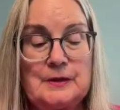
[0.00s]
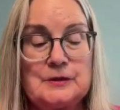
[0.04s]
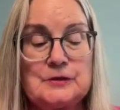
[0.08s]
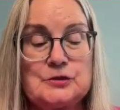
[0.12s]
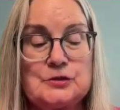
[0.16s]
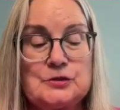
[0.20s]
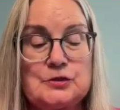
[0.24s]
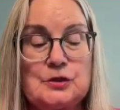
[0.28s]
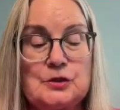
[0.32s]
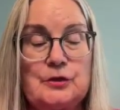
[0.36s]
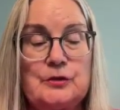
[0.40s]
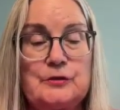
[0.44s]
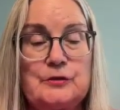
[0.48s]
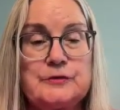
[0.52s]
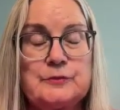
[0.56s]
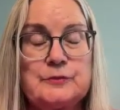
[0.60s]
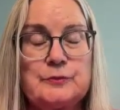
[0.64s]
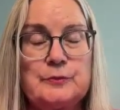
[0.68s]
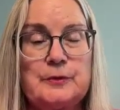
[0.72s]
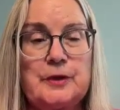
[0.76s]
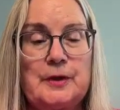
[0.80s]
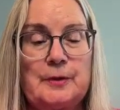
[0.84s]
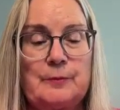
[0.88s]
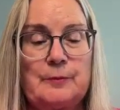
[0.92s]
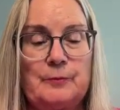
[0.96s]
It
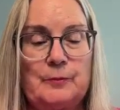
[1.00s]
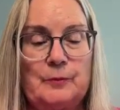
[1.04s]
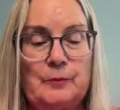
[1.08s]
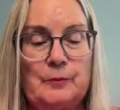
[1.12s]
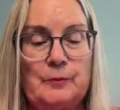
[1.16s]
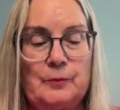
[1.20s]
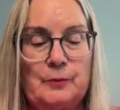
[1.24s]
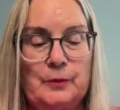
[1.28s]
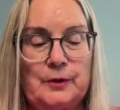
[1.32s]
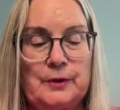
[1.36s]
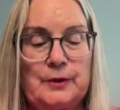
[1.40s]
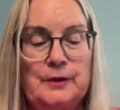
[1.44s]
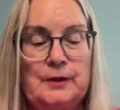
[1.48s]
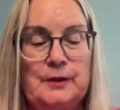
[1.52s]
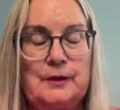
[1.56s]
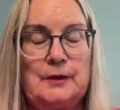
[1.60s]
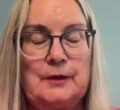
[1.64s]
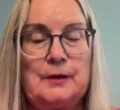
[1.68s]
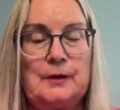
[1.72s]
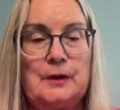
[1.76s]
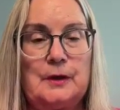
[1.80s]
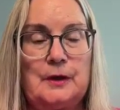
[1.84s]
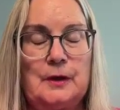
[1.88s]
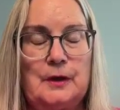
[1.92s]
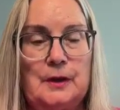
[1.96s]
shows when I'm
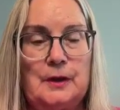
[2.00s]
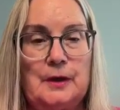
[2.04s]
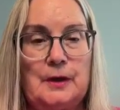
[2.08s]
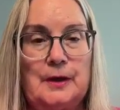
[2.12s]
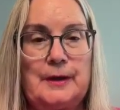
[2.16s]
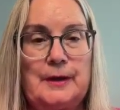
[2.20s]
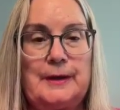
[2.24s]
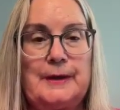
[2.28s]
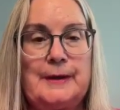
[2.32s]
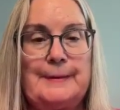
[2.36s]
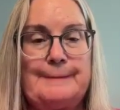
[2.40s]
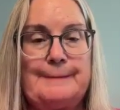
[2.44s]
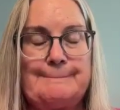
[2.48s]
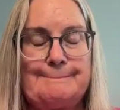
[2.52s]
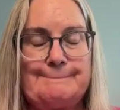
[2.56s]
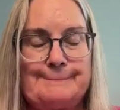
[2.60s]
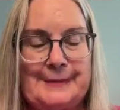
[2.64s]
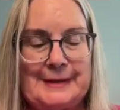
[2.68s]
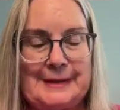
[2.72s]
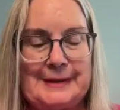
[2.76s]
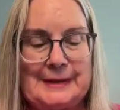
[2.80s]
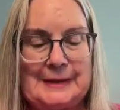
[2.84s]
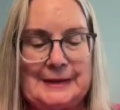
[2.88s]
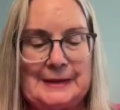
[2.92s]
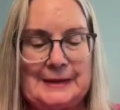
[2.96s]
working on
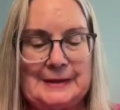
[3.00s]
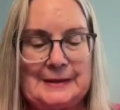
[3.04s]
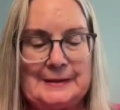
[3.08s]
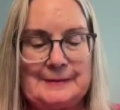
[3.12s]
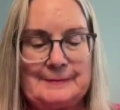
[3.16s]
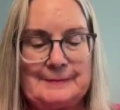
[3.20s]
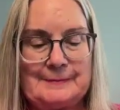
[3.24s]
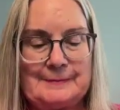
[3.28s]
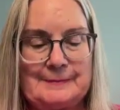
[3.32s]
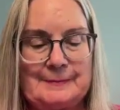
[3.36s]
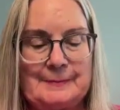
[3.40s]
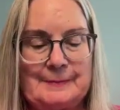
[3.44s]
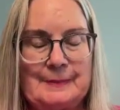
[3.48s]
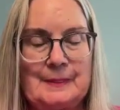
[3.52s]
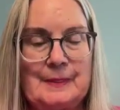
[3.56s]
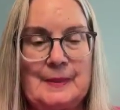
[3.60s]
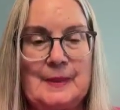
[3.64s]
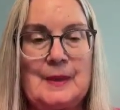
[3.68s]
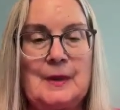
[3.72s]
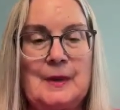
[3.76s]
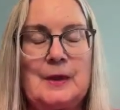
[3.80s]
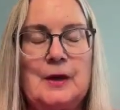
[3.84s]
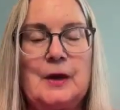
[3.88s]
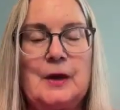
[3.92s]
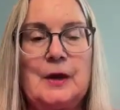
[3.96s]
me,
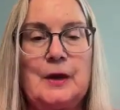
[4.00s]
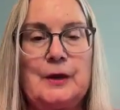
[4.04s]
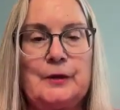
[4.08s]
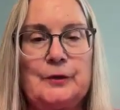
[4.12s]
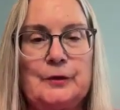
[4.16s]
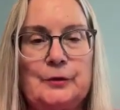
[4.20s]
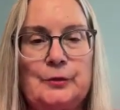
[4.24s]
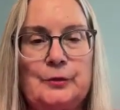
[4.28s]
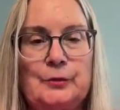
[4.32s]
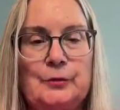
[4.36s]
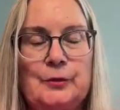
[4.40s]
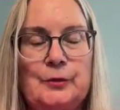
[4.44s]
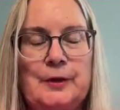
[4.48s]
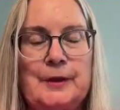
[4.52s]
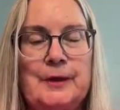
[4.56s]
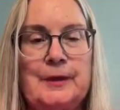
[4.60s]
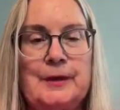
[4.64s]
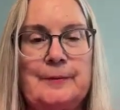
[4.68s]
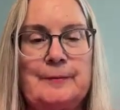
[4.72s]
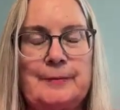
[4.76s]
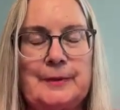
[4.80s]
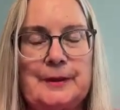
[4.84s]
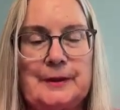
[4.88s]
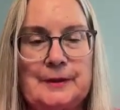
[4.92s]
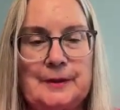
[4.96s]
on who I
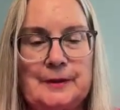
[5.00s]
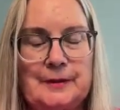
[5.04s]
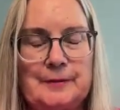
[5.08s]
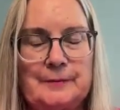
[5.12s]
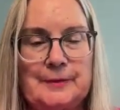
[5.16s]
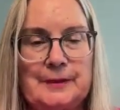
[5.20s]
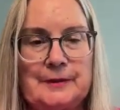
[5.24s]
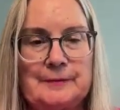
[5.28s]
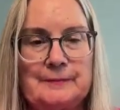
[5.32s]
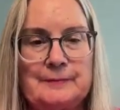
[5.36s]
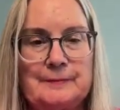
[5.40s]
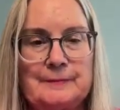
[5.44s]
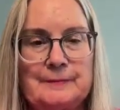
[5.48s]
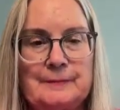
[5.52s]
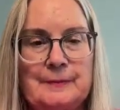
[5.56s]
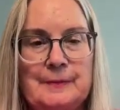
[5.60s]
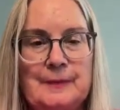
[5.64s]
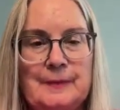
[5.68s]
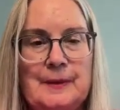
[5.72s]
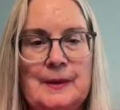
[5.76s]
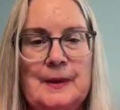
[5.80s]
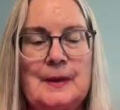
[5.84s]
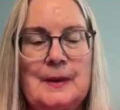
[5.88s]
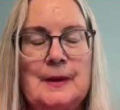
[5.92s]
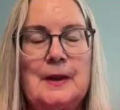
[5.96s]
am becoming.
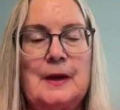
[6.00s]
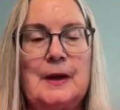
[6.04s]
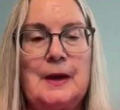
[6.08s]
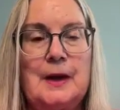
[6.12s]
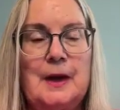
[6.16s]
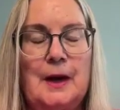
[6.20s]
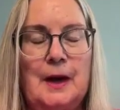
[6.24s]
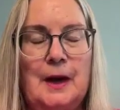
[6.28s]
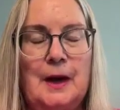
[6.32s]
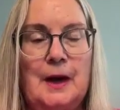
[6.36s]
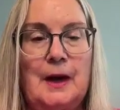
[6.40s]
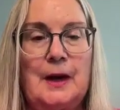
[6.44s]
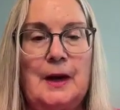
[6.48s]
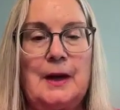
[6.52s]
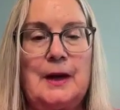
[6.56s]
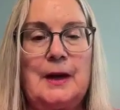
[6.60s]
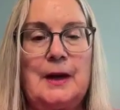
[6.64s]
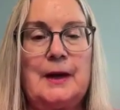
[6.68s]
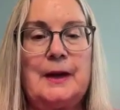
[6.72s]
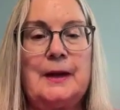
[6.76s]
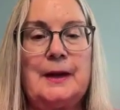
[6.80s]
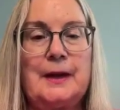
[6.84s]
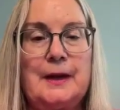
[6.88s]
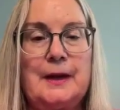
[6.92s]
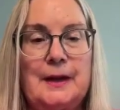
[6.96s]

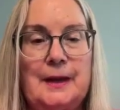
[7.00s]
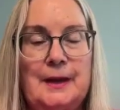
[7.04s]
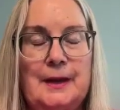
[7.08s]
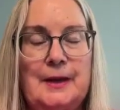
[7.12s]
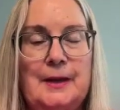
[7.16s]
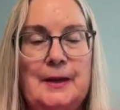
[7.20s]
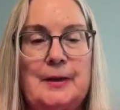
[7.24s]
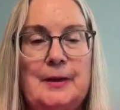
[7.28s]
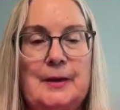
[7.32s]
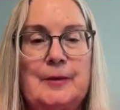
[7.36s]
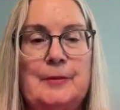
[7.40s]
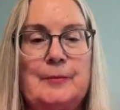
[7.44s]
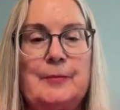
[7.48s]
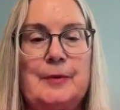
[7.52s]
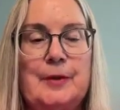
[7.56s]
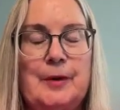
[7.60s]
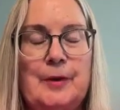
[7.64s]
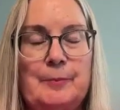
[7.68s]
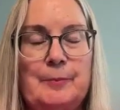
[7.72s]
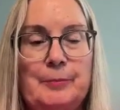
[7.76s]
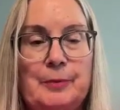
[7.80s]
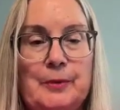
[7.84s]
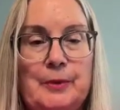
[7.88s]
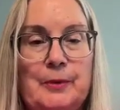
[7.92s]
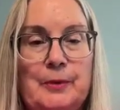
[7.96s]
I am
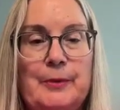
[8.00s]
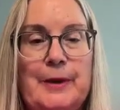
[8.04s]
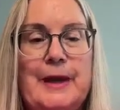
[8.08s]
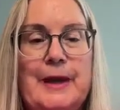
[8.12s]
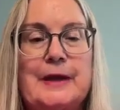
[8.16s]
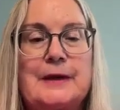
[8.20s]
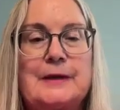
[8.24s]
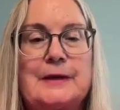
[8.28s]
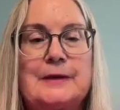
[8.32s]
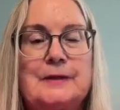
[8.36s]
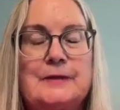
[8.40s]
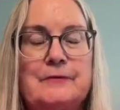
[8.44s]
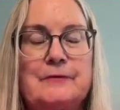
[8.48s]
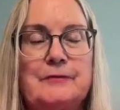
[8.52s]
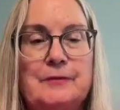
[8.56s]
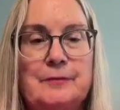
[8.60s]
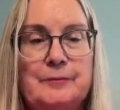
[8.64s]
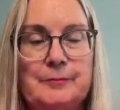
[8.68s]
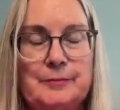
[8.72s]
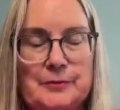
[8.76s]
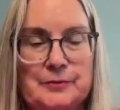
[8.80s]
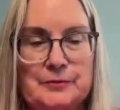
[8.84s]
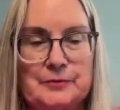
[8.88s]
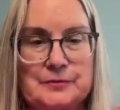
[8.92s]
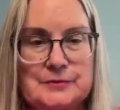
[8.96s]
a proactive
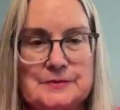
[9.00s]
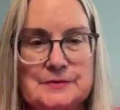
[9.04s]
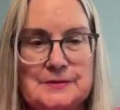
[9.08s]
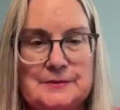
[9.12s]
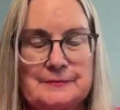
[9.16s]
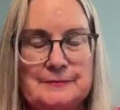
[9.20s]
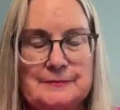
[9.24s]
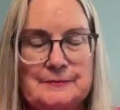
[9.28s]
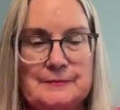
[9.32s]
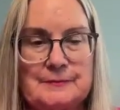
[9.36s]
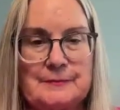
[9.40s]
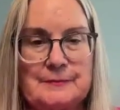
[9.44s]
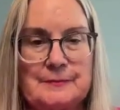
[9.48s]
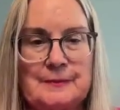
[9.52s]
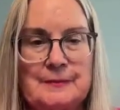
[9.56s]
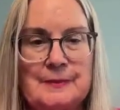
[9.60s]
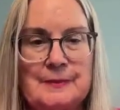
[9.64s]
person.